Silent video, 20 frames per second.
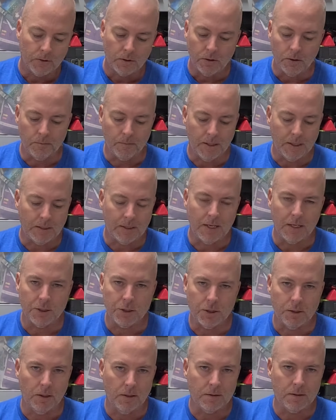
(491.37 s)
You might
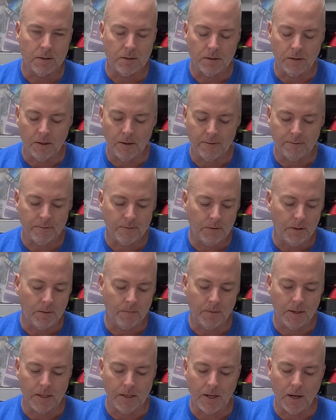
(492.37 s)
catch it on stuff. It
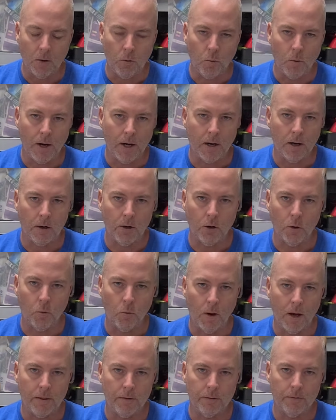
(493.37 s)
might not wear or
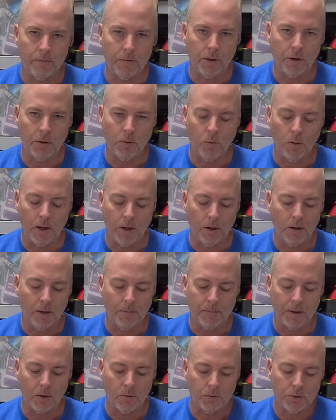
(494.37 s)
weather very well. I'm
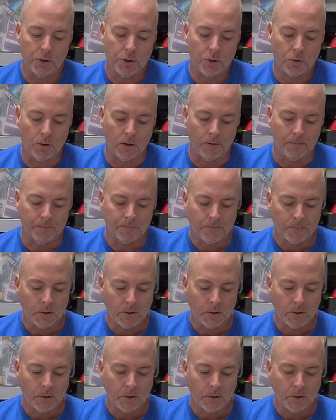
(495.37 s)
not really sure.